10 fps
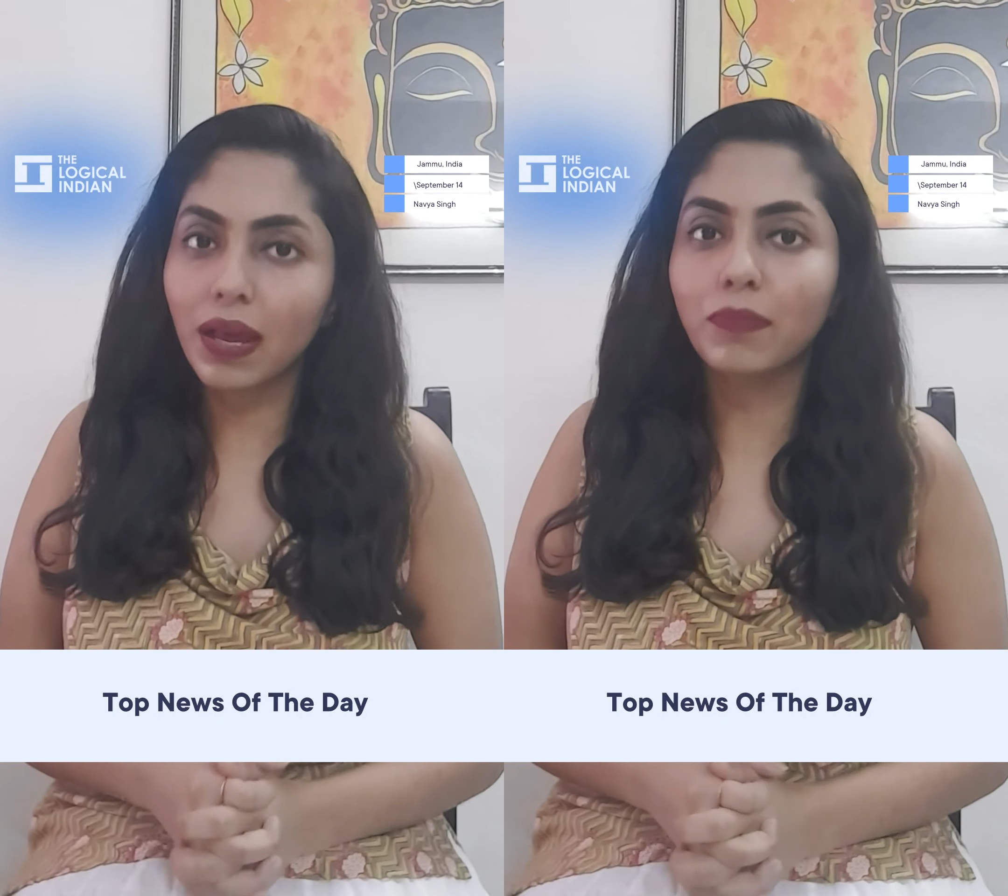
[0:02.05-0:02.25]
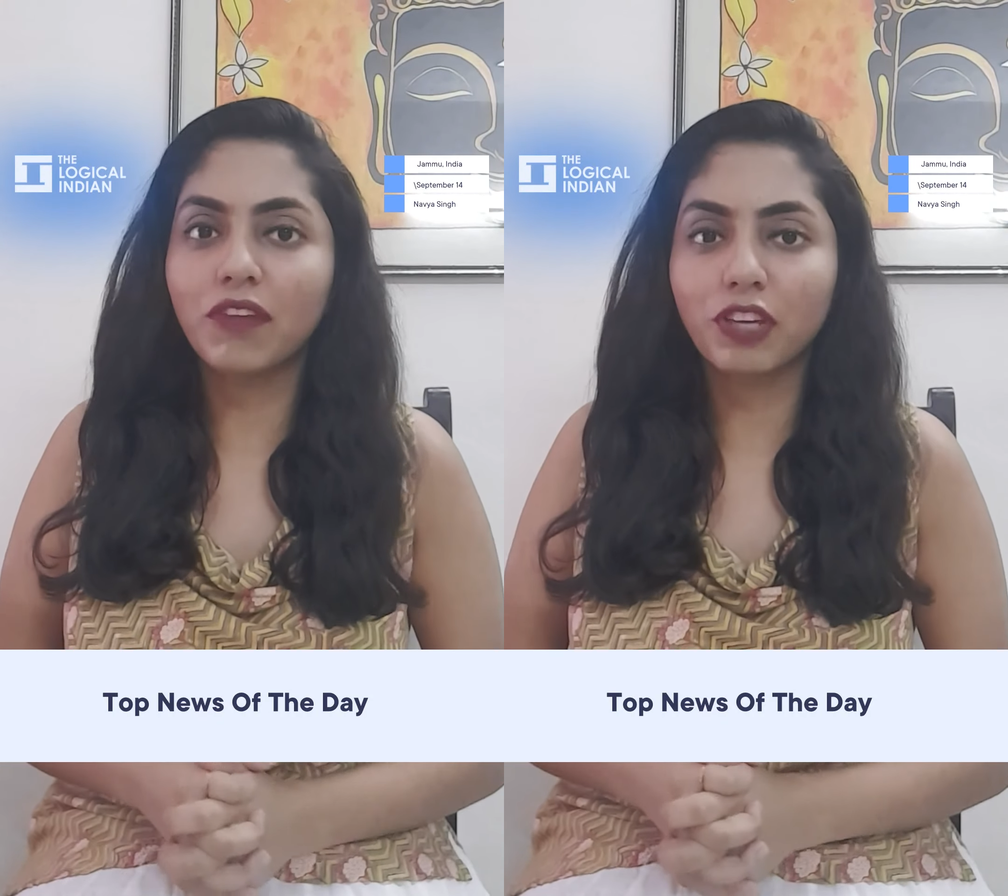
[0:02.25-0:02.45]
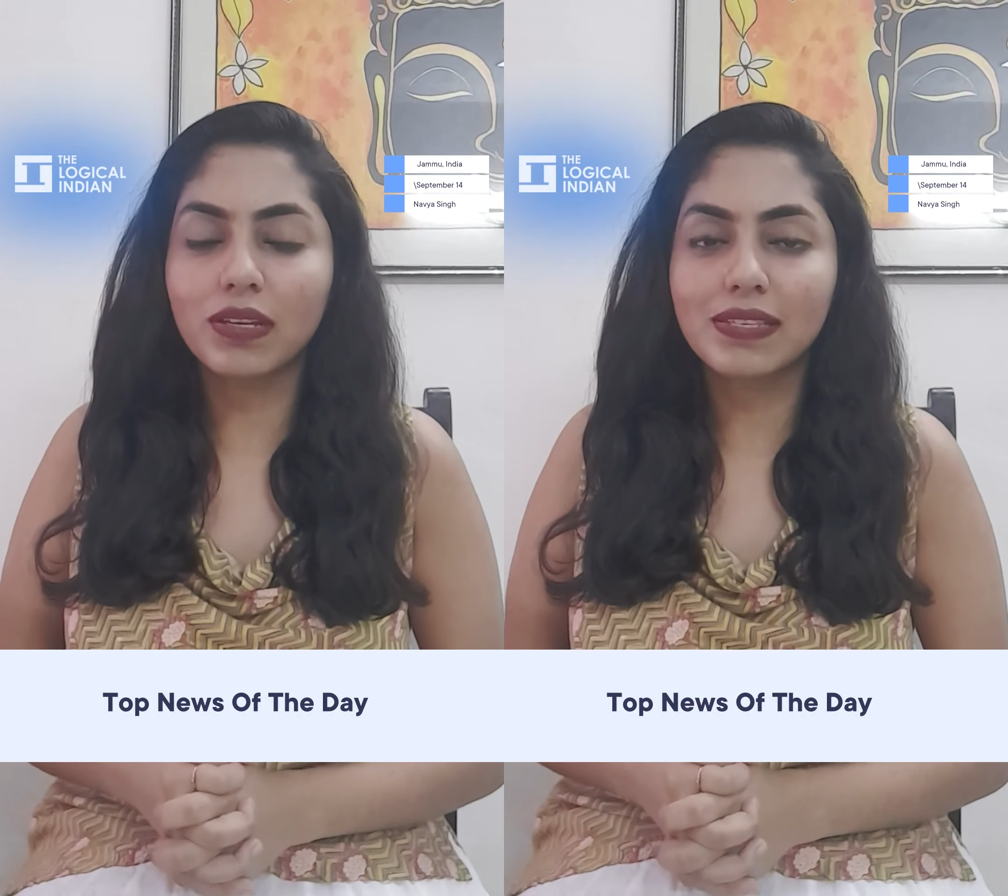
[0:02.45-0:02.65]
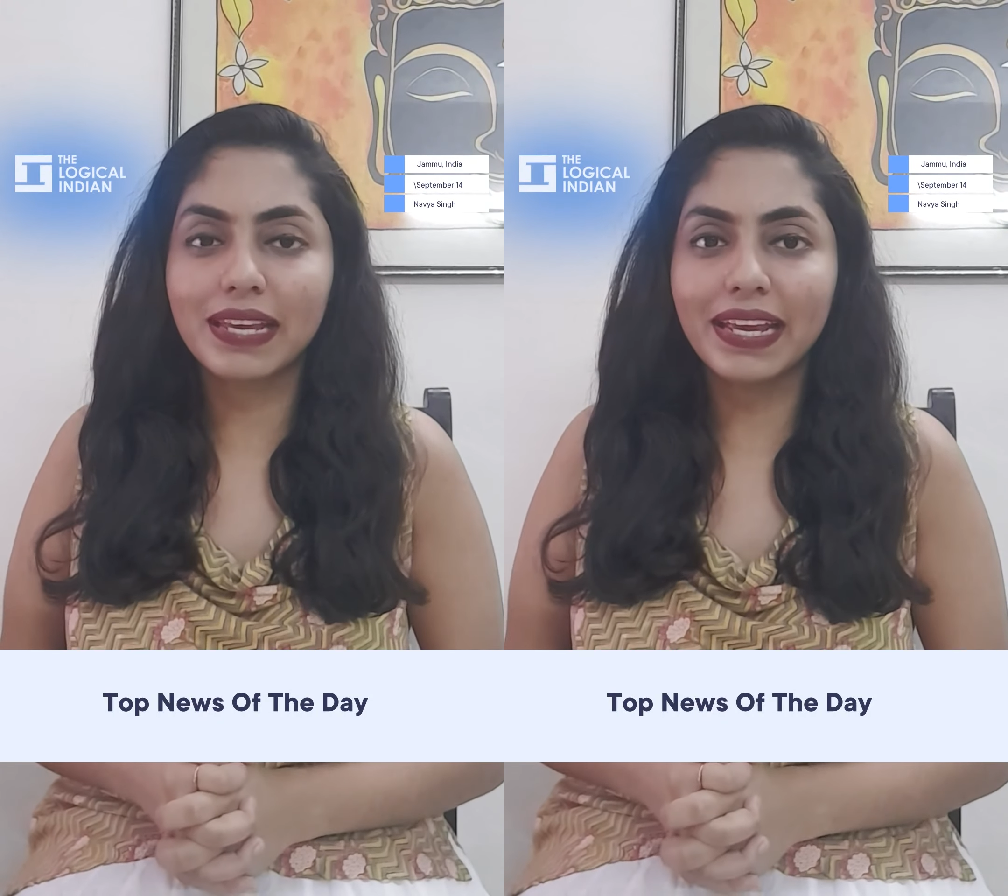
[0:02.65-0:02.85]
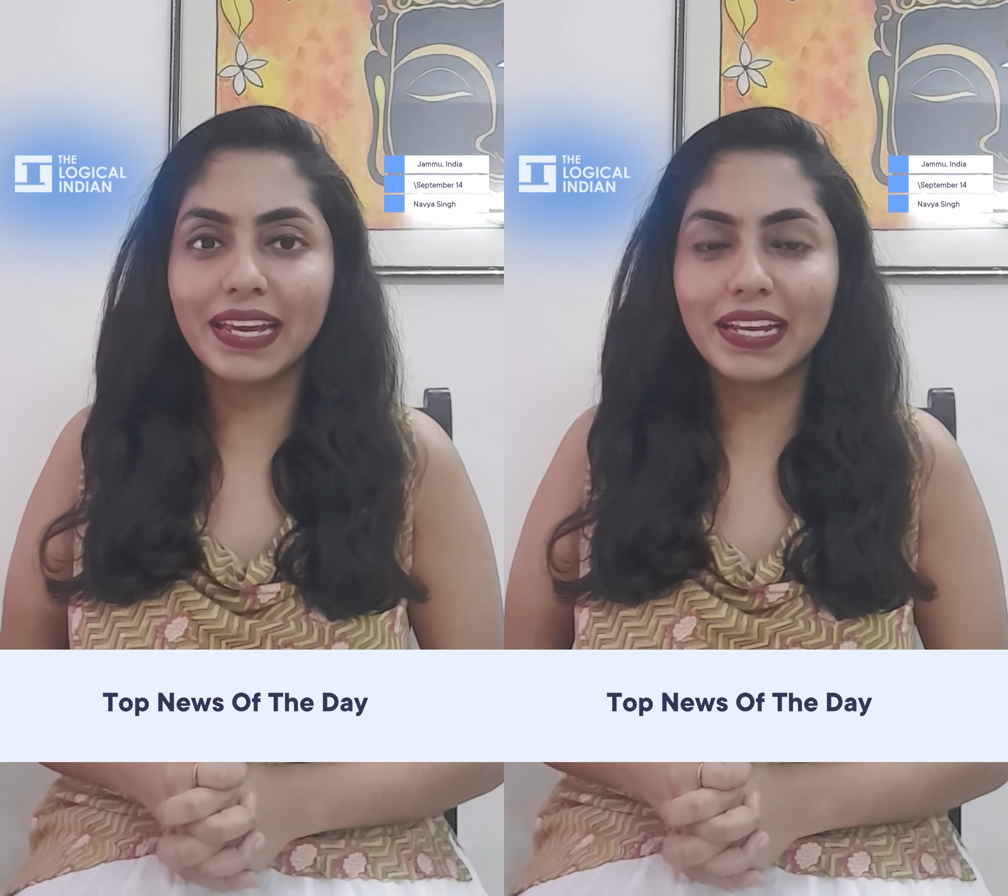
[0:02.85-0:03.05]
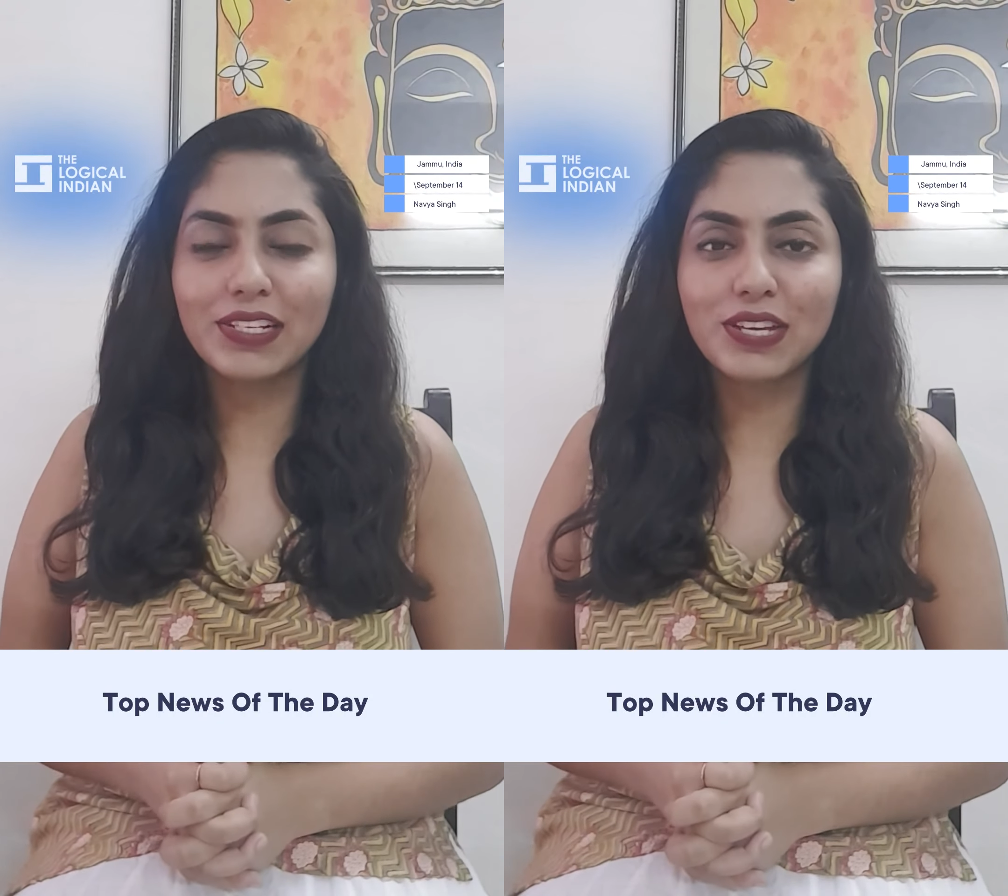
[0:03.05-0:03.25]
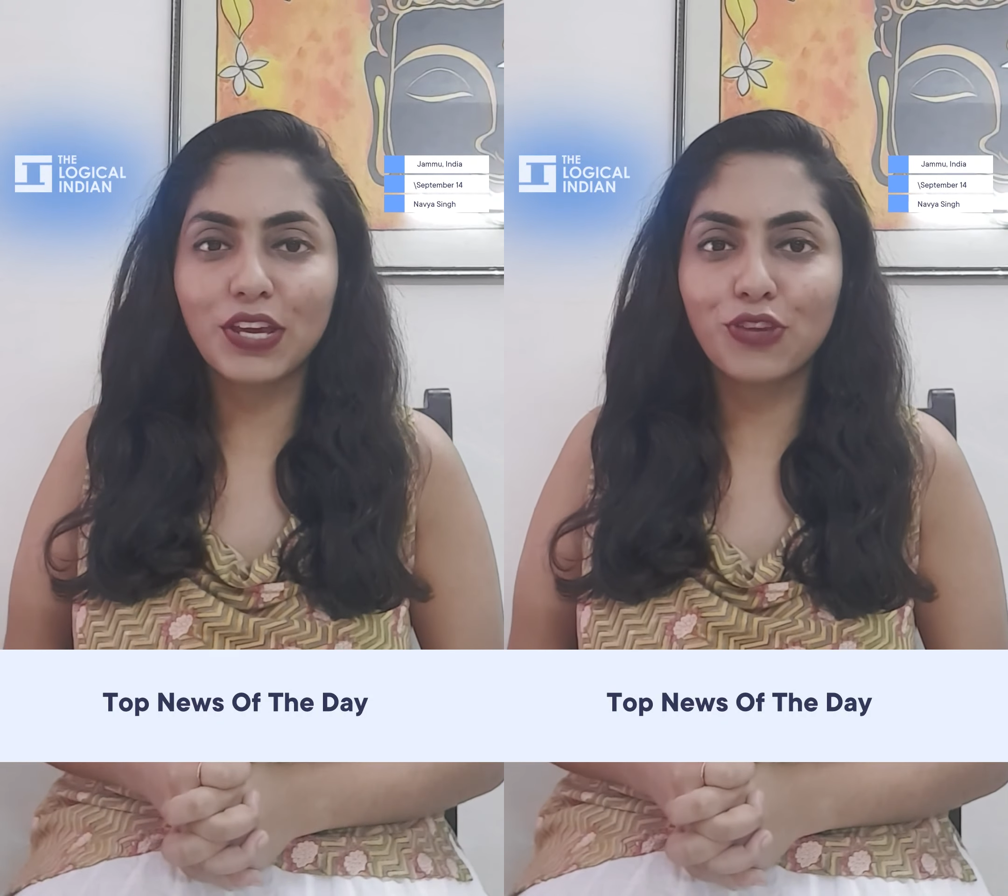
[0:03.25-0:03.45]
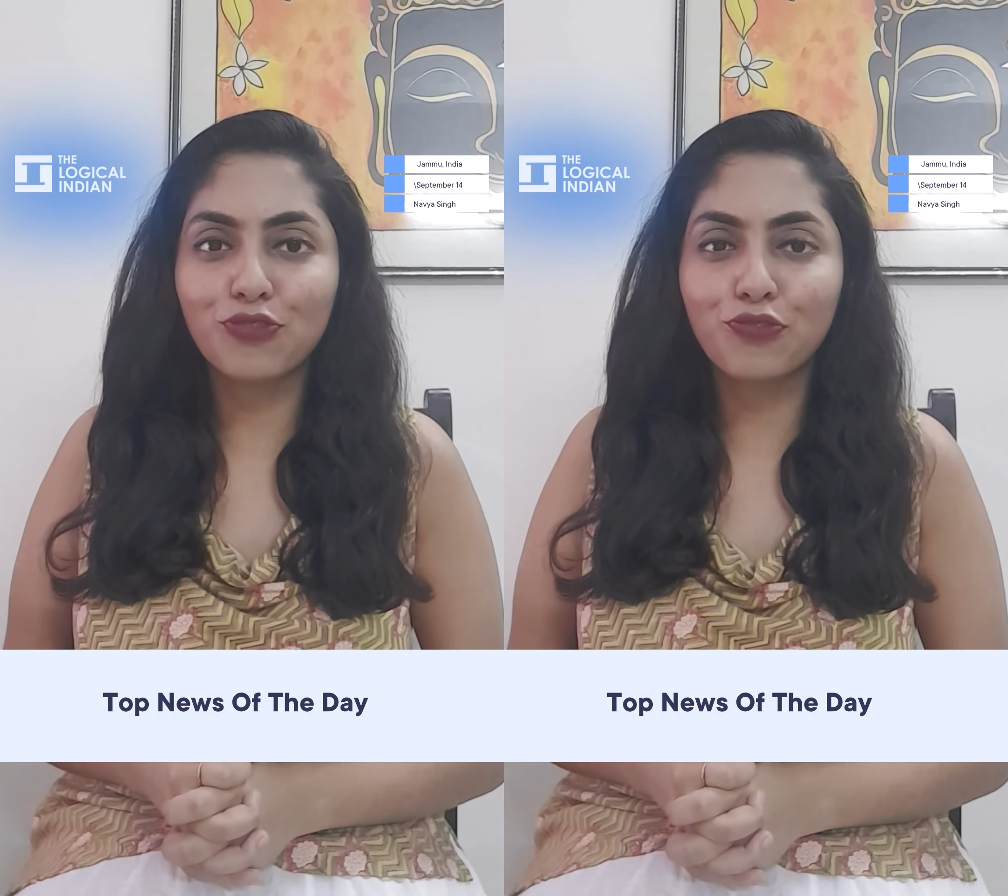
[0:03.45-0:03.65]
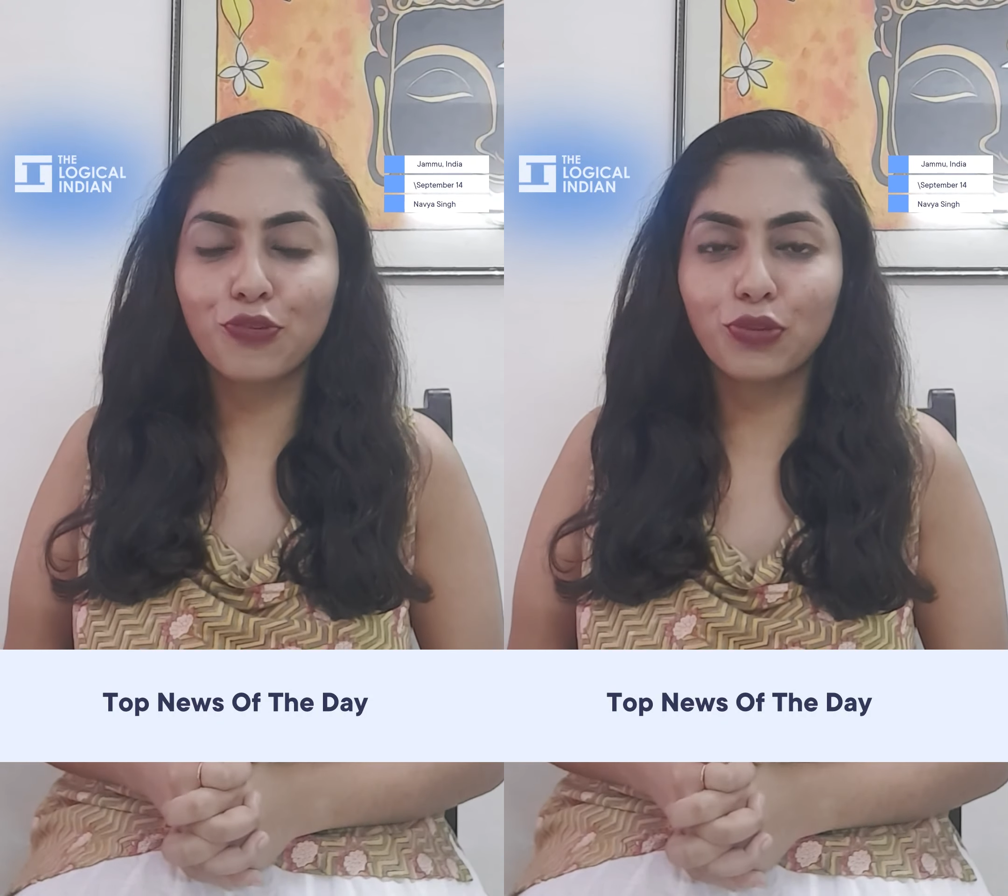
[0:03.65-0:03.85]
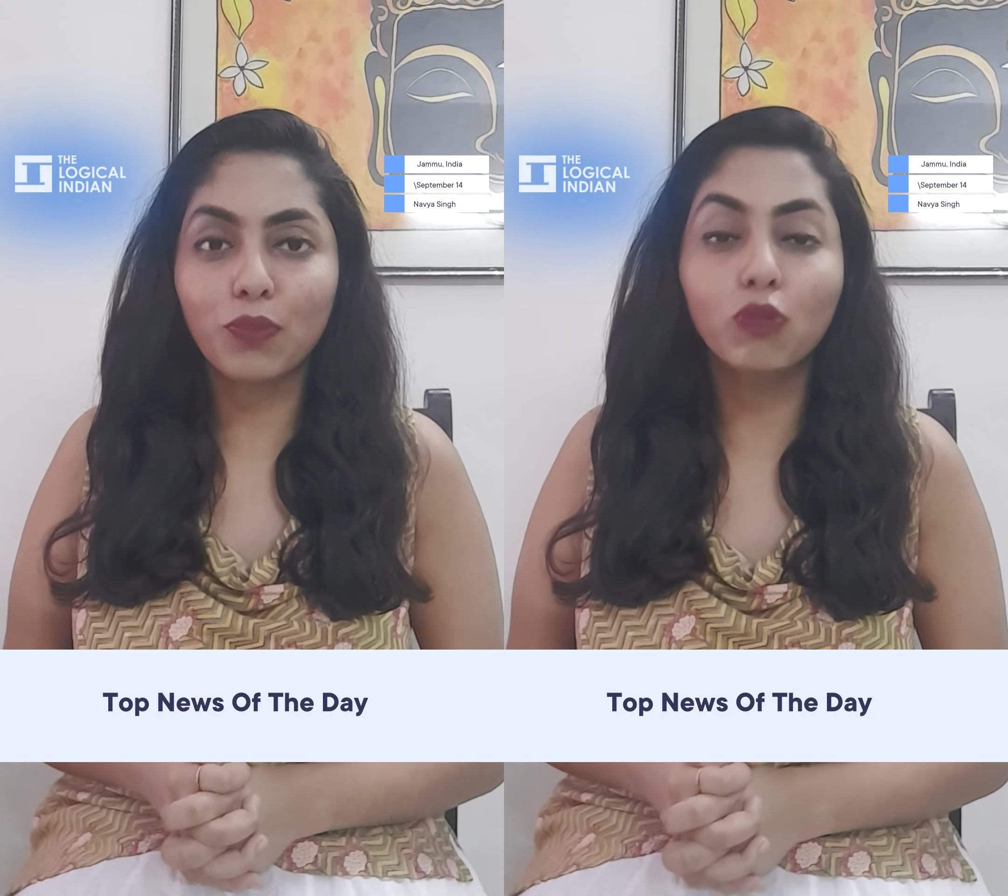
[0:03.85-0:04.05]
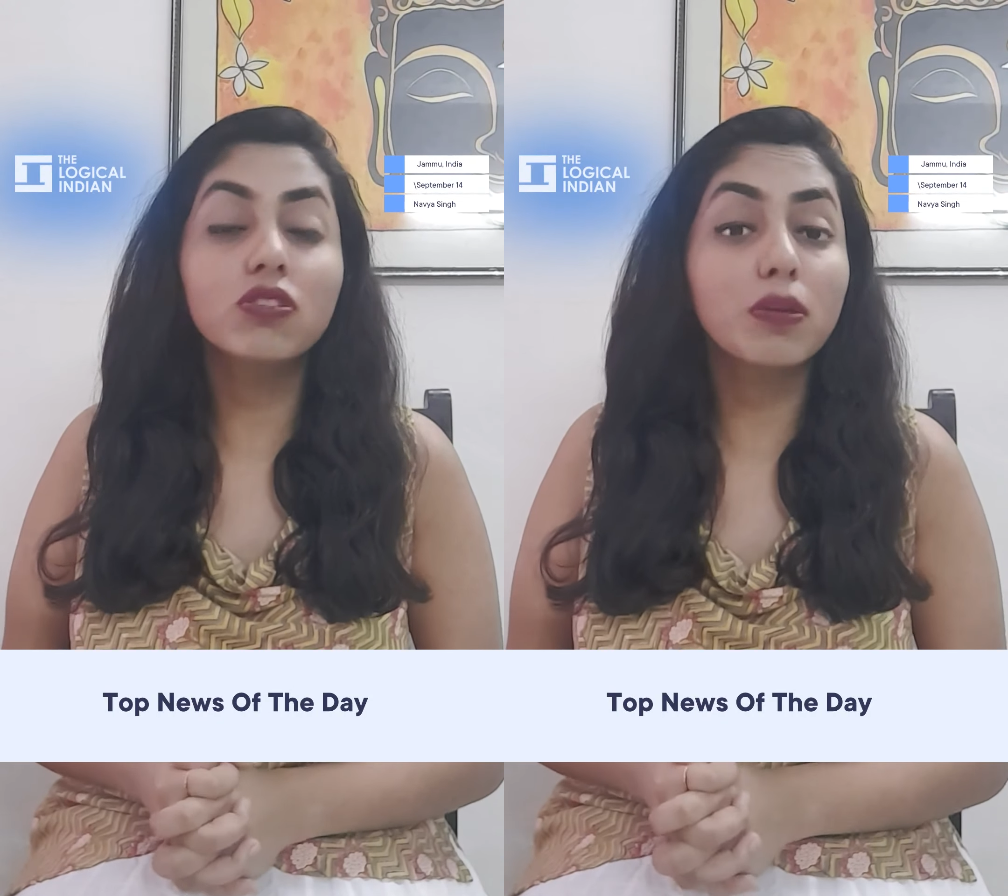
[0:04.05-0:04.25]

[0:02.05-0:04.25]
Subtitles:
I'm Navya Singh and I'll take you through the most